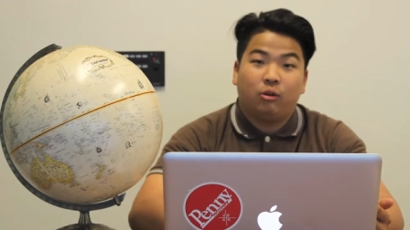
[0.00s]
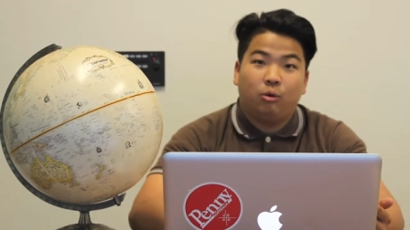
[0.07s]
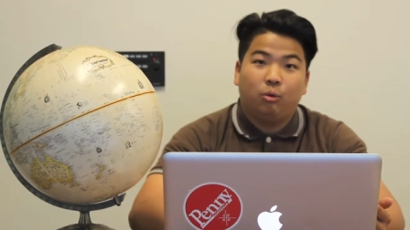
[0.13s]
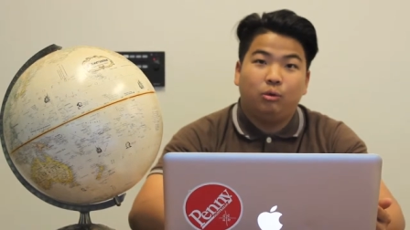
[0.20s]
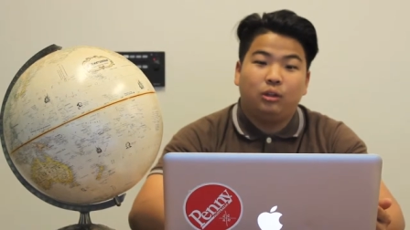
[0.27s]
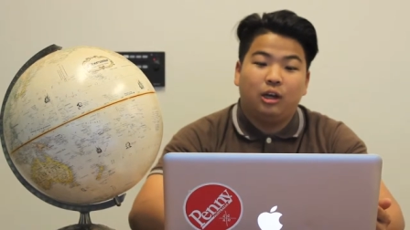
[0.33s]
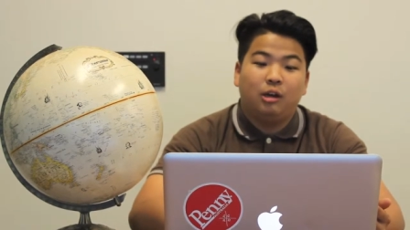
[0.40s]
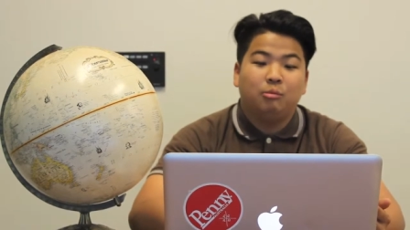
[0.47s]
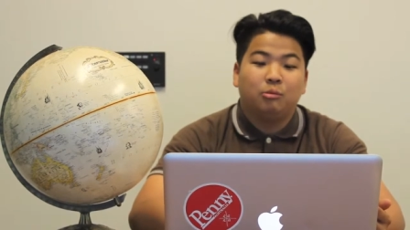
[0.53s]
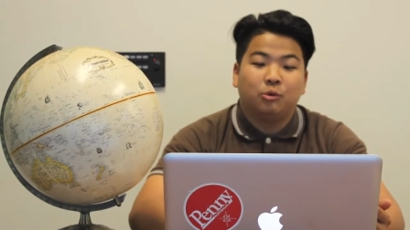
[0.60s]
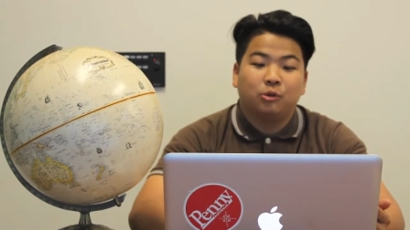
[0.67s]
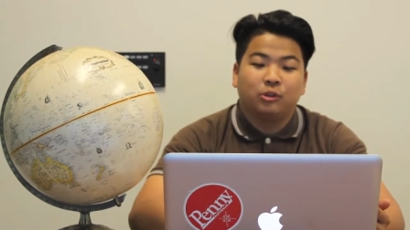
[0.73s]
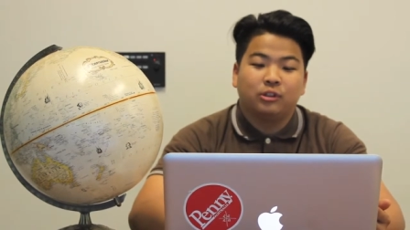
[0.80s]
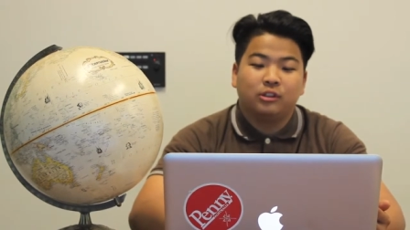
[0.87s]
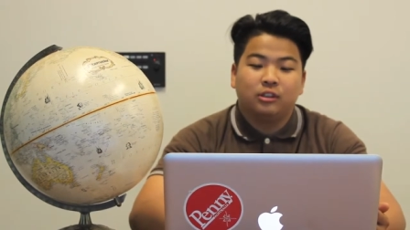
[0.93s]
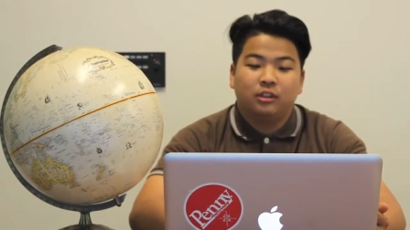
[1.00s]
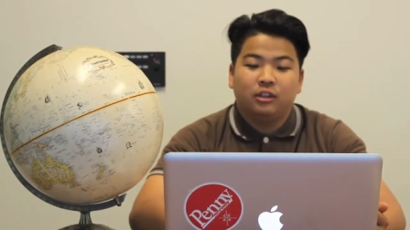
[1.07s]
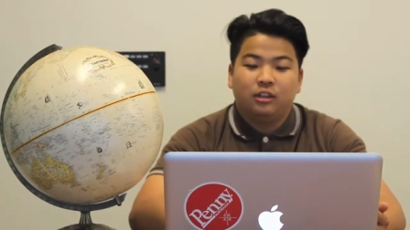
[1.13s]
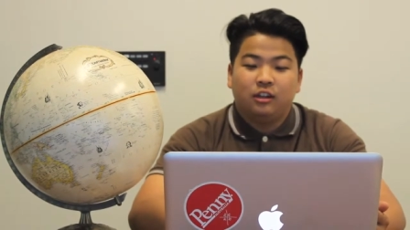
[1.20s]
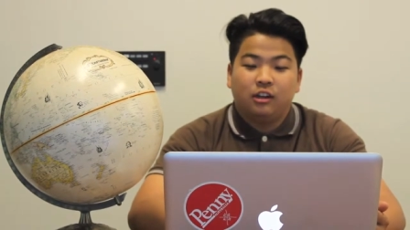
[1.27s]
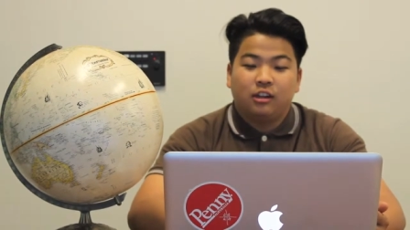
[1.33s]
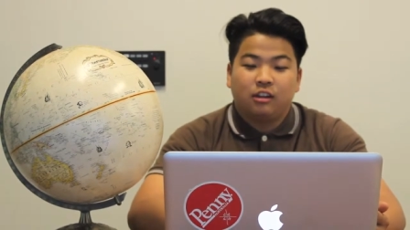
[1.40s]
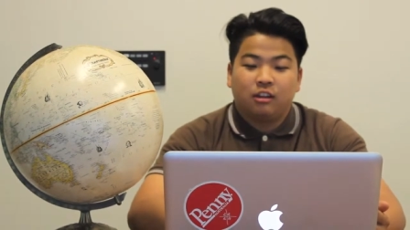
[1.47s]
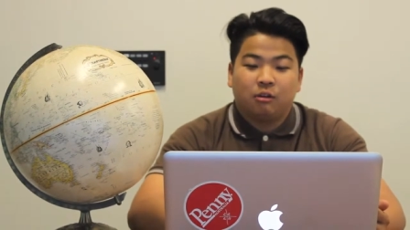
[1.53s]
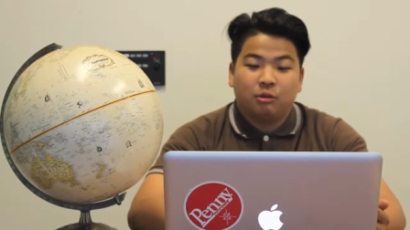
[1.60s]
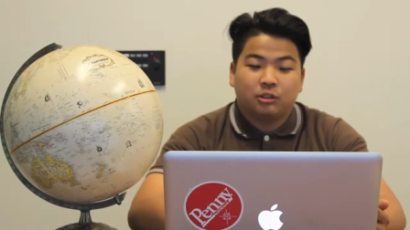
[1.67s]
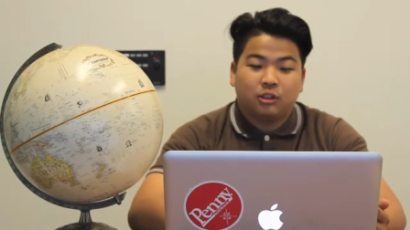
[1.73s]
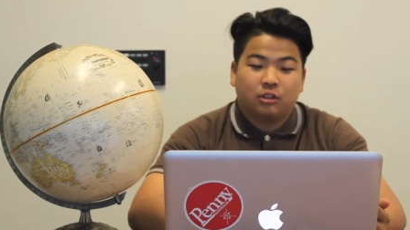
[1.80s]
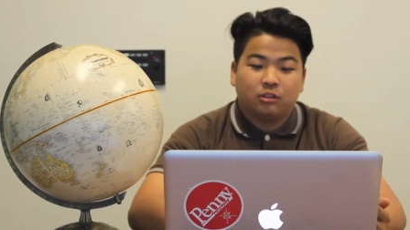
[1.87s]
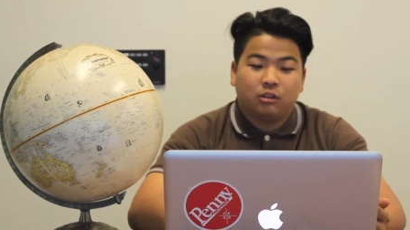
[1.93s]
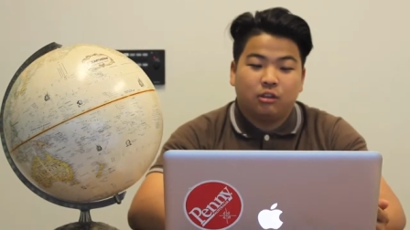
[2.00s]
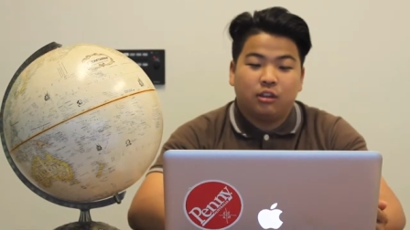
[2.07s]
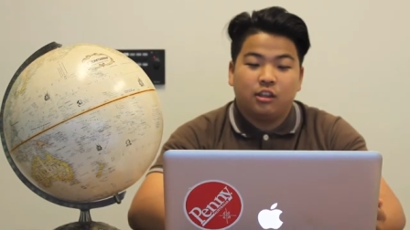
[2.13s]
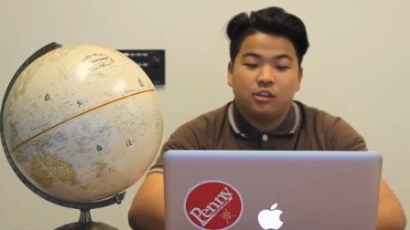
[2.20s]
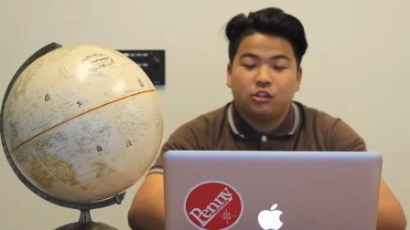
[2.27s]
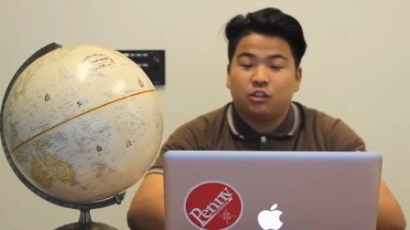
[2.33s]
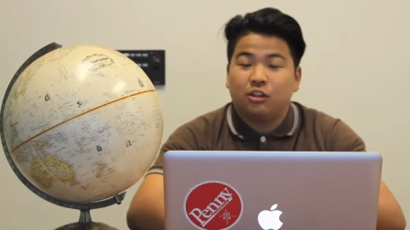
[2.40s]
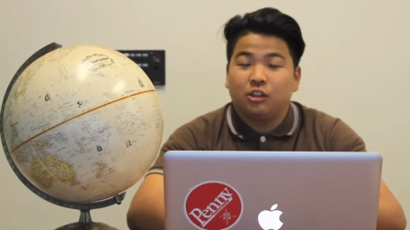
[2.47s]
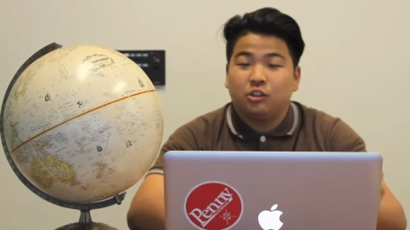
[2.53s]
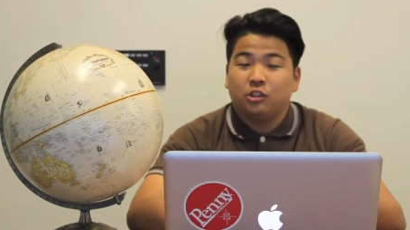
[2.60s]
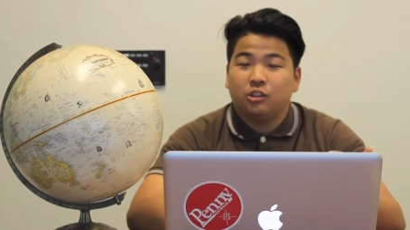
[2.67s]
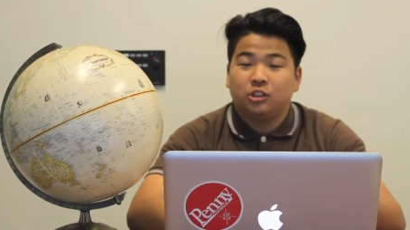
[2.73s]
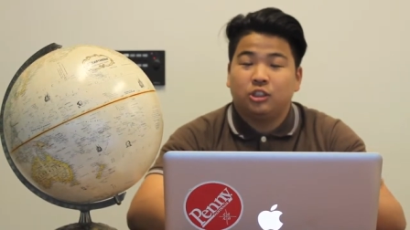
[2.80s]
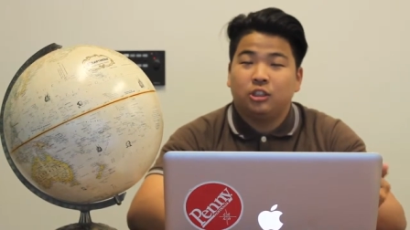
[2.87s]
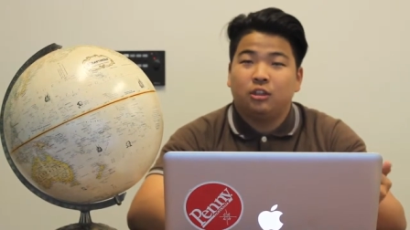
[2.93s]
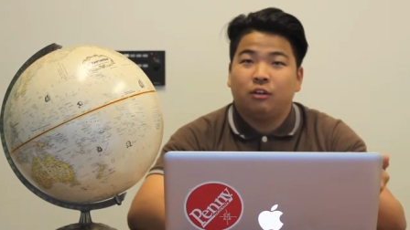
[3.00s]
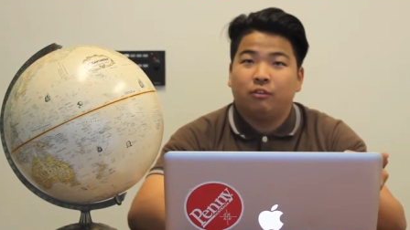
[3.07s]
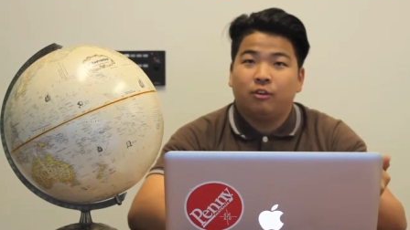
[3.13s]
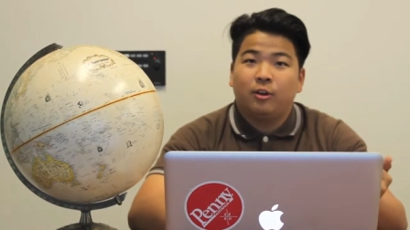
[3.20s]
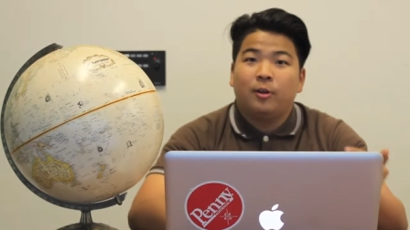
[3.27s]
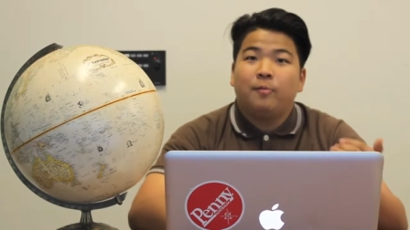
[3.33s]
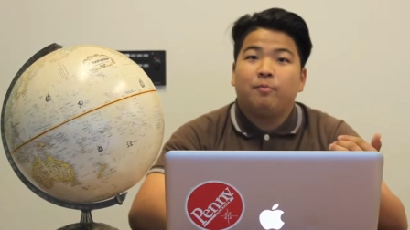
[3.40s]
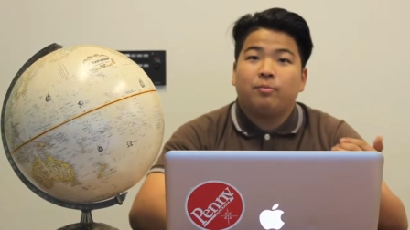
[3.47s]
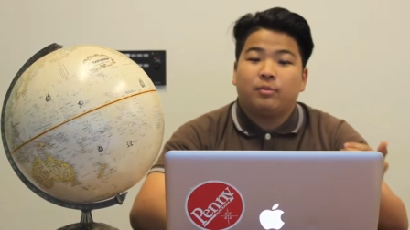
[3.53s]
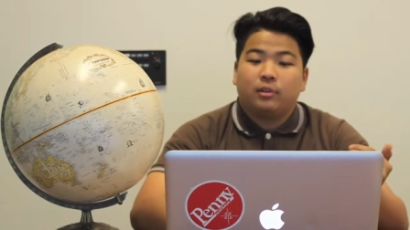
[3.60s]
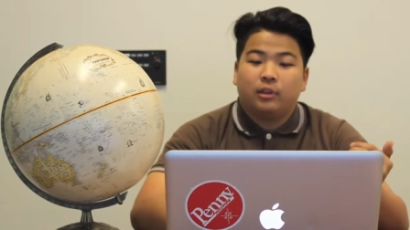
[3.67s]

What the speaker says: and a whole lot more. There was also the introduction of